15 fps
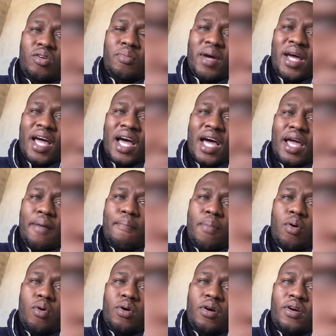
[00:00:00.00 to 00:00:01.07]
on my
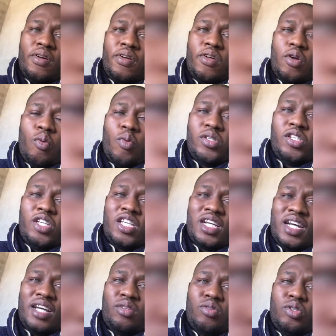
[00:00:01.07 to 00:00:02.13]
eyeball, which is
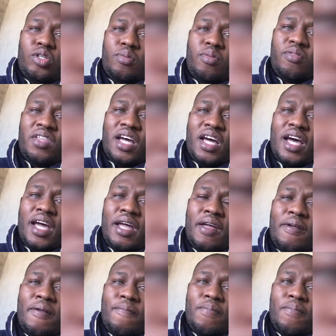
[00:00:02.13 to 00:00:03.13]
right on top of the eye.